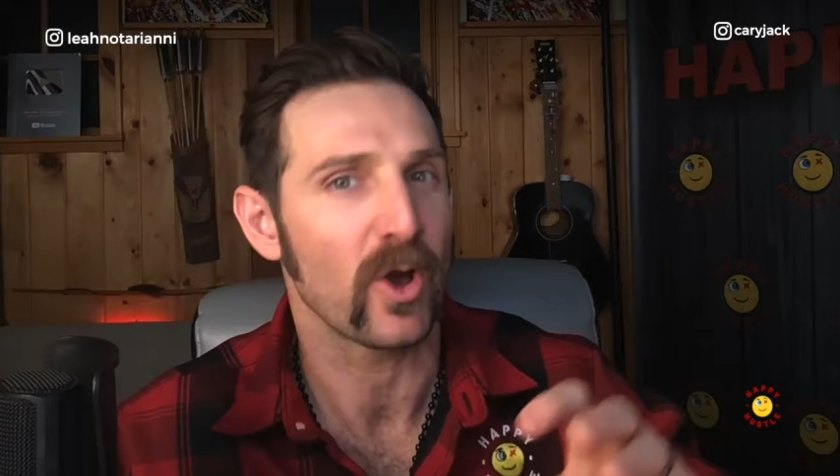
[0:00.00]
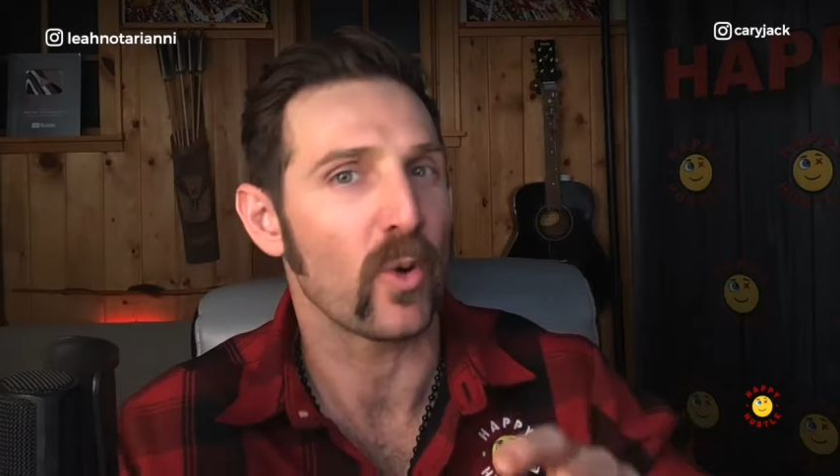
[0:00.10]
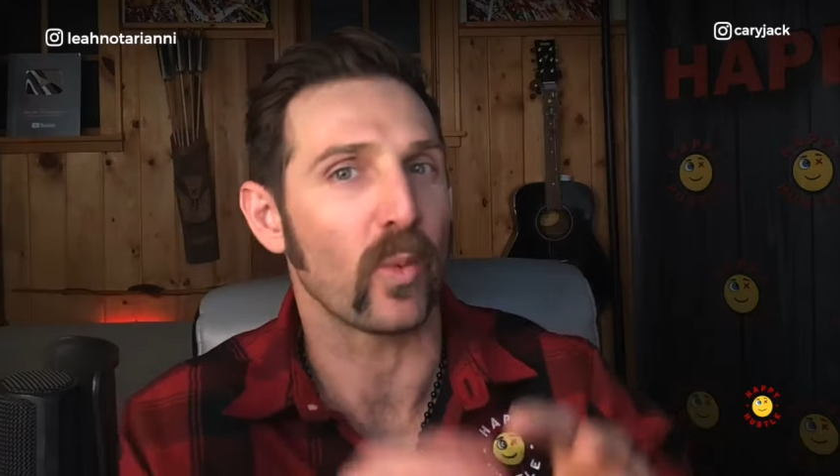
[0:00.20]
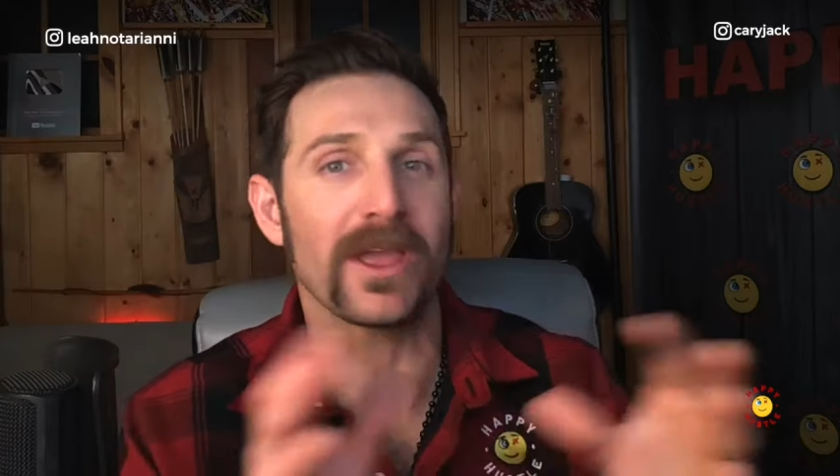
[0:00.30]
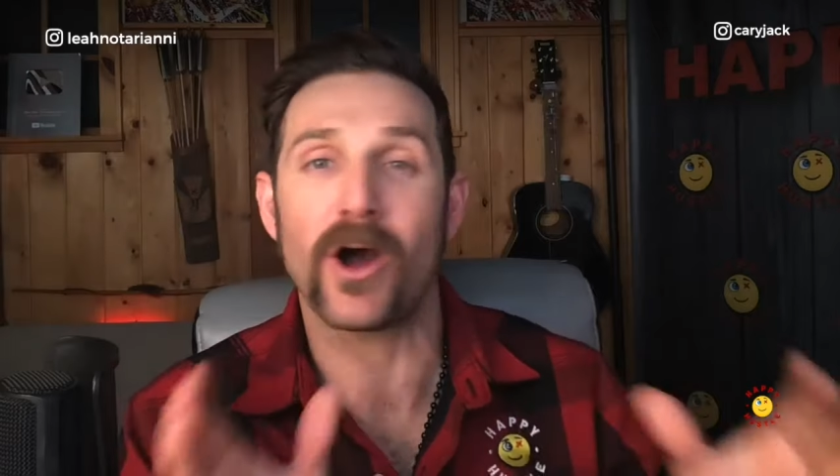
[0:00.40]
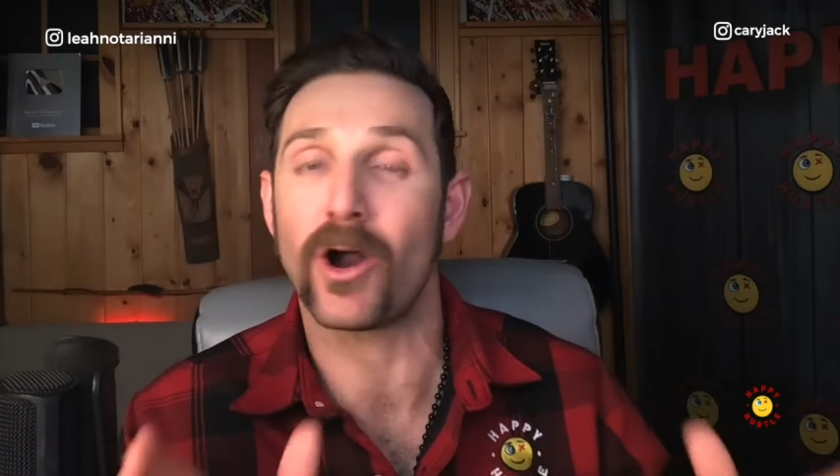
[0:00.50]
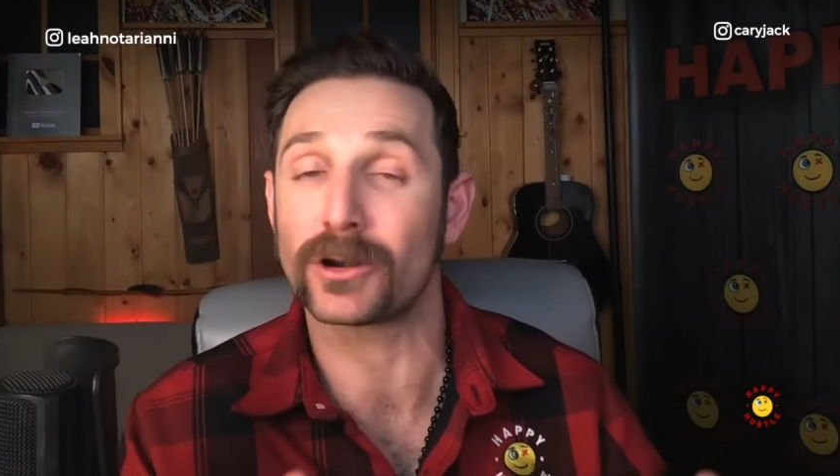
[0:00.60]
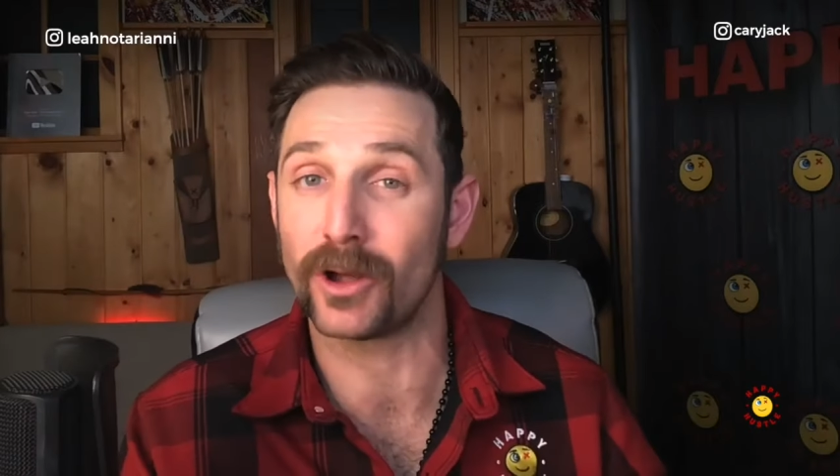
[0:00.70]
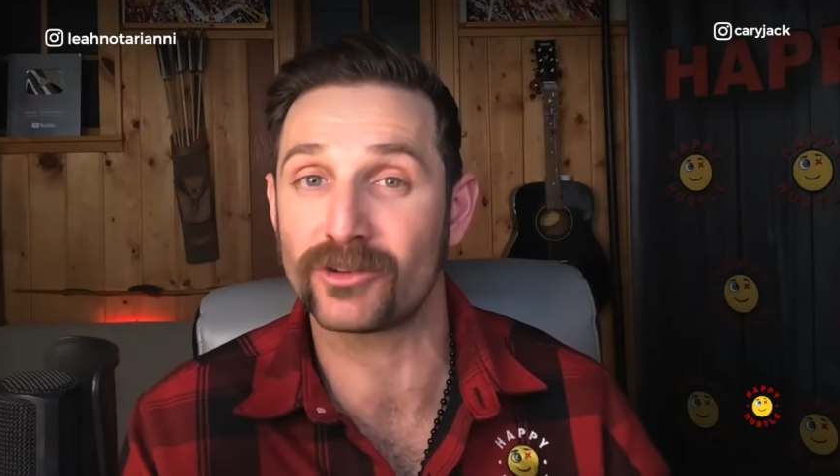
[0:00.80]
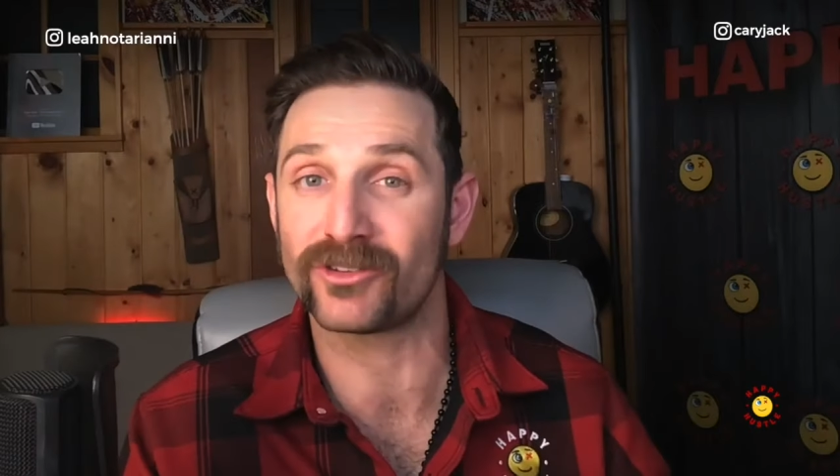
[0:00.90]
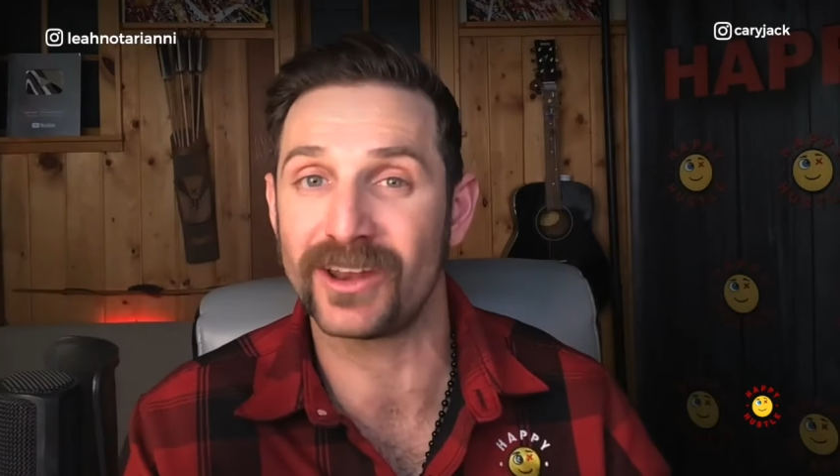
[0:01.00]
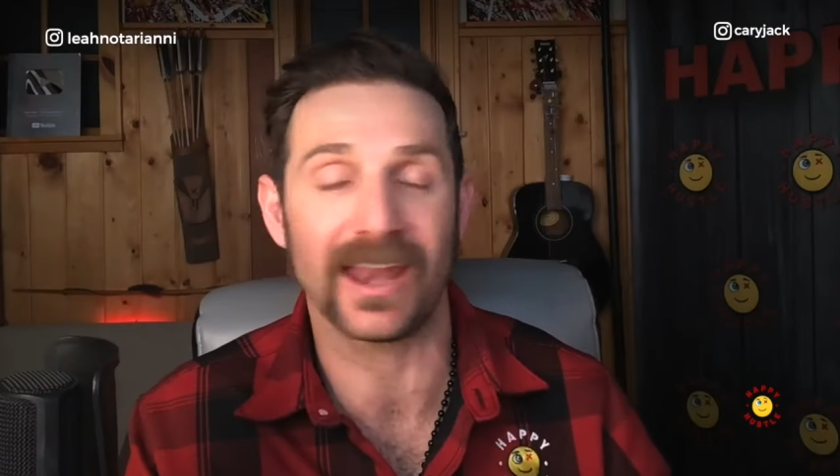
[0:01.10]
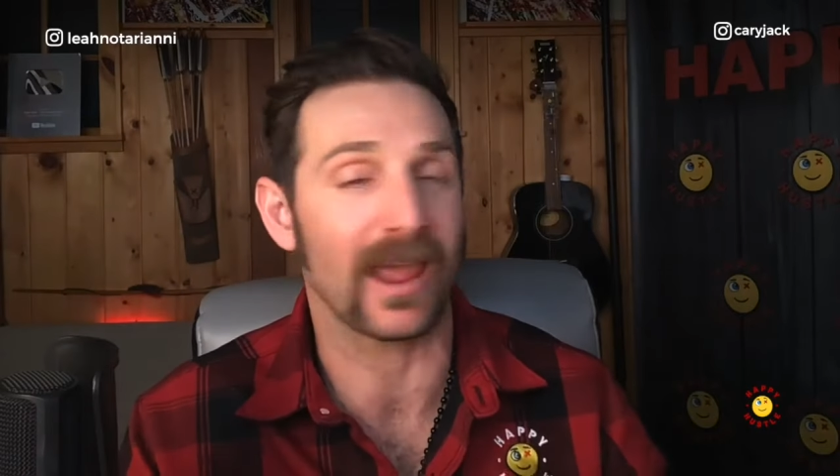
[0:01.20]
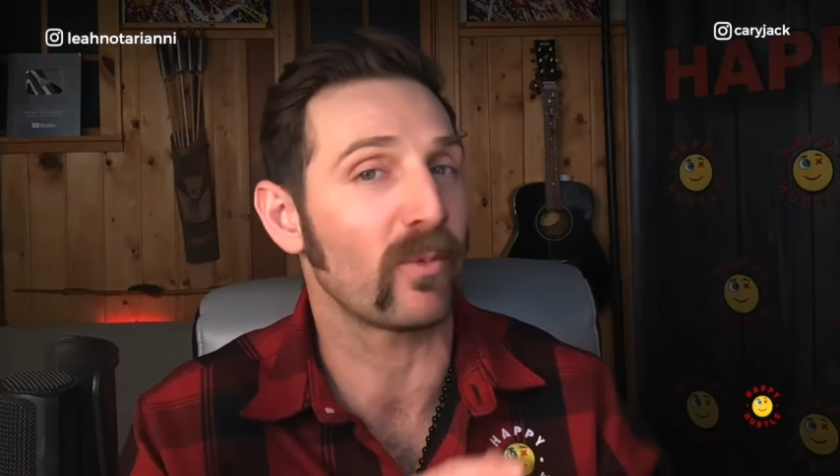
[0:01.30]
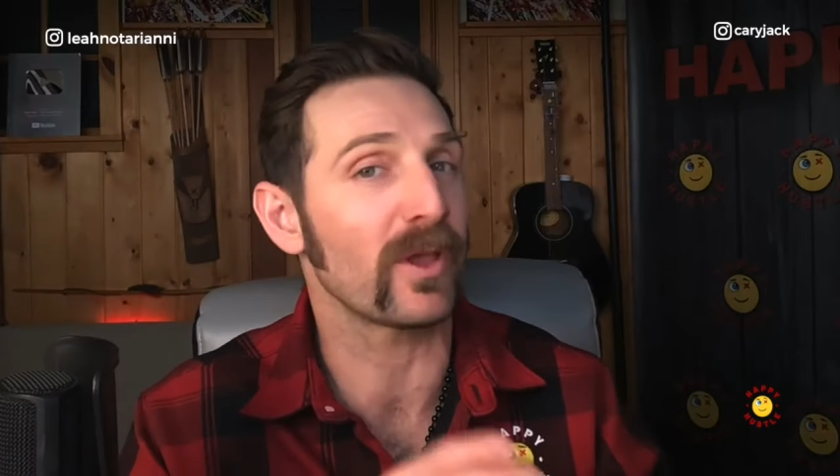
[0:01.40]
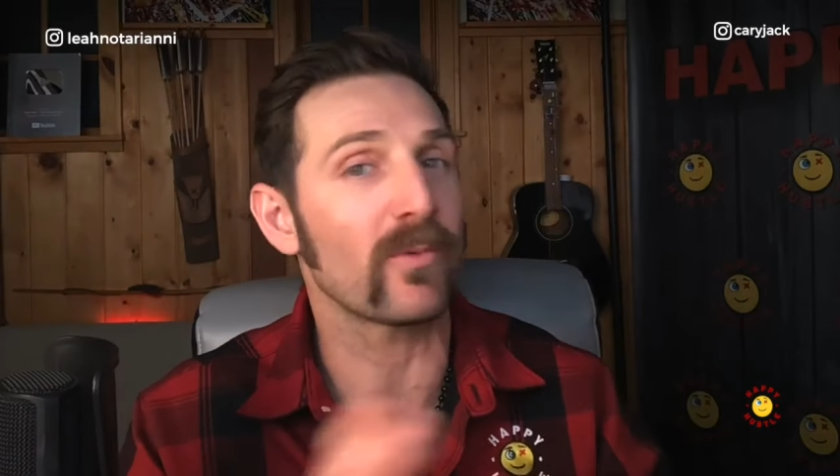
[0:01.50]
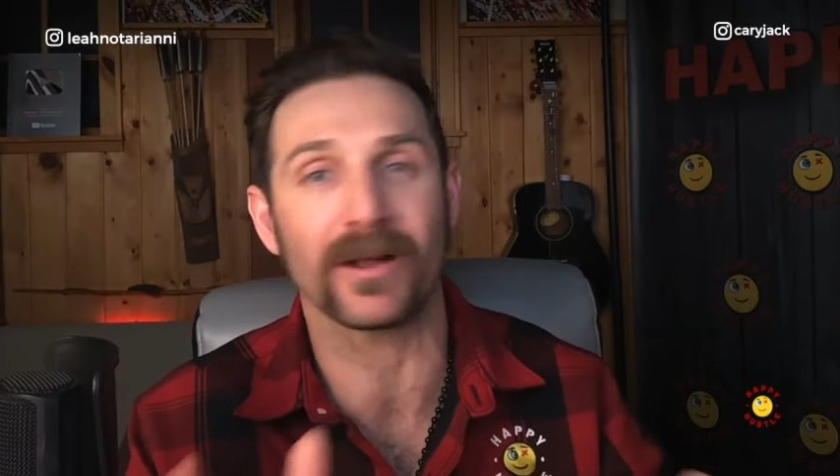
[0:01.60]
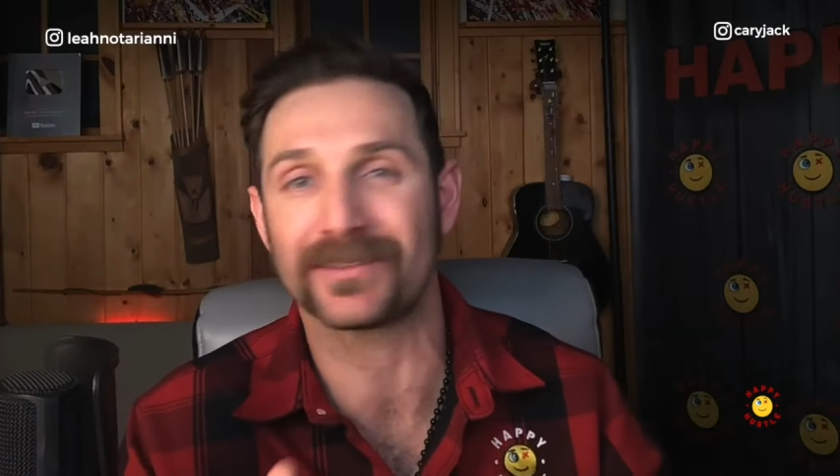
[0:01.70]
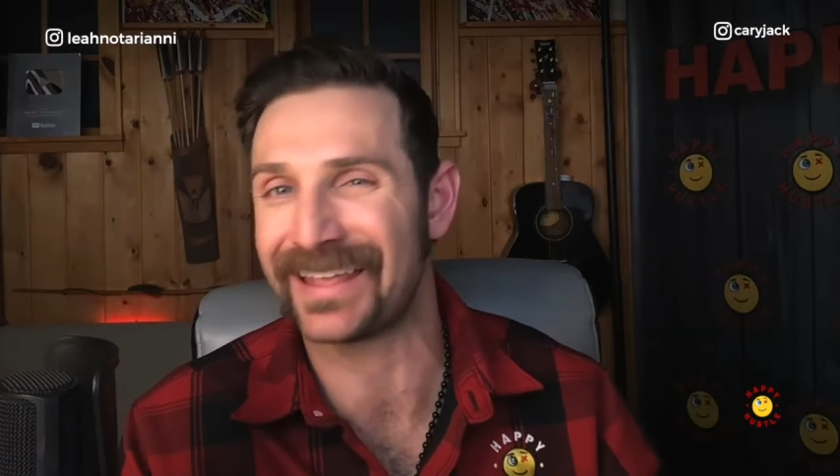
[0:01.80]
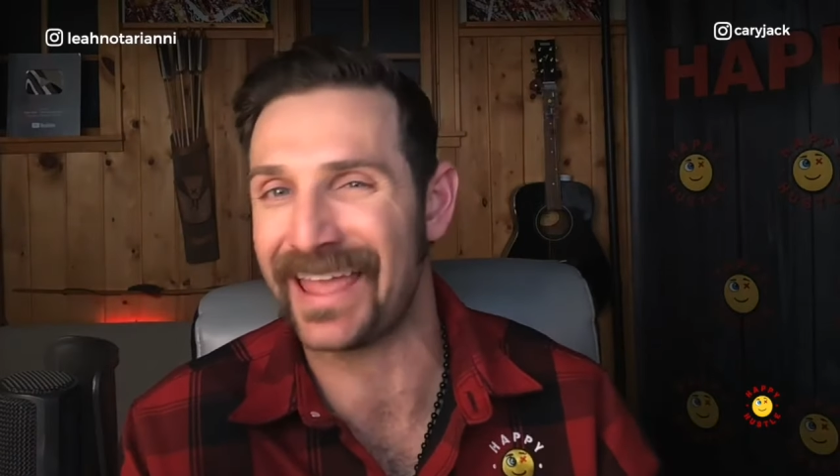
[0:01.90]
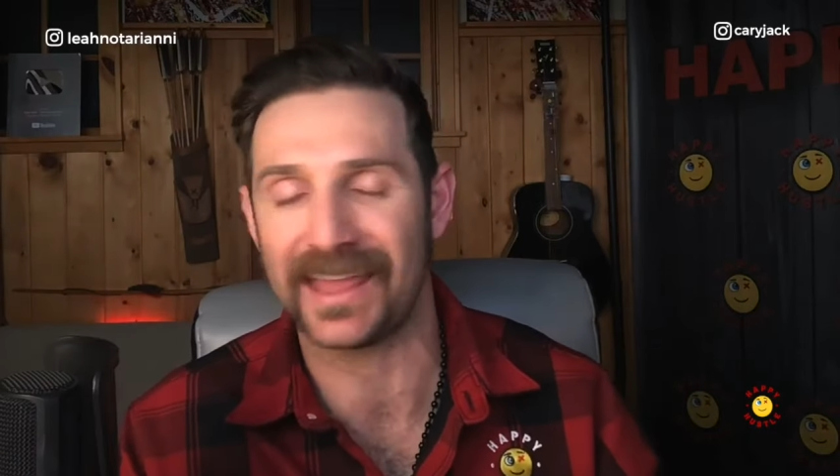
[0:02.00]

we are launching it and we want to gain